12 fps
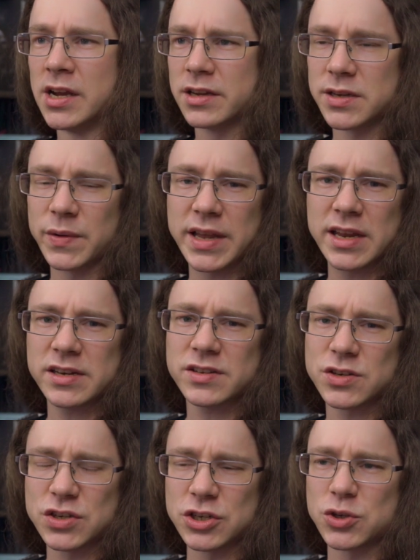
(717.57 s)
So, again, it's
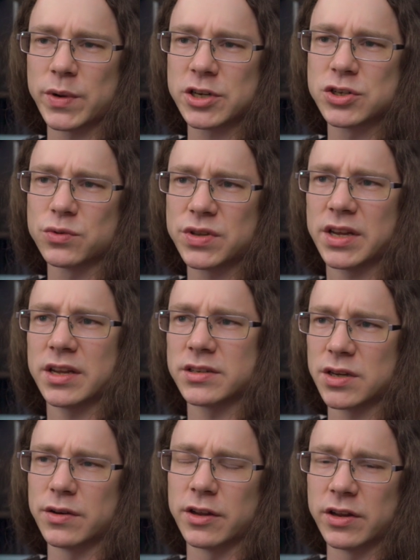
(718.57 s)
a situational thing. It's
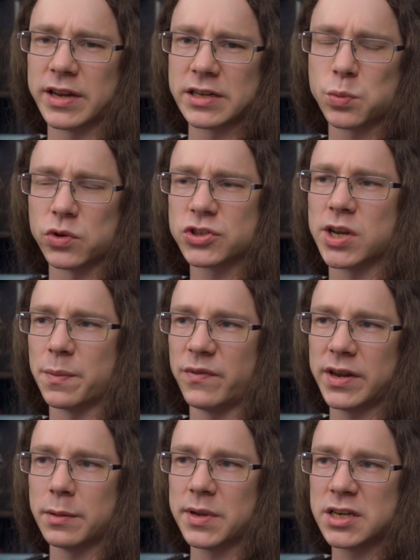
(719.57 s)
only good against one type of
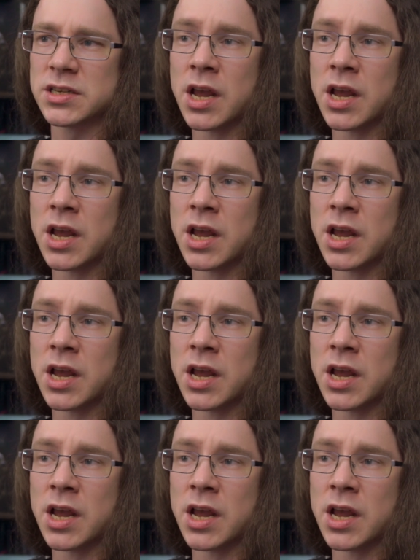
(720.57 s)
enemies,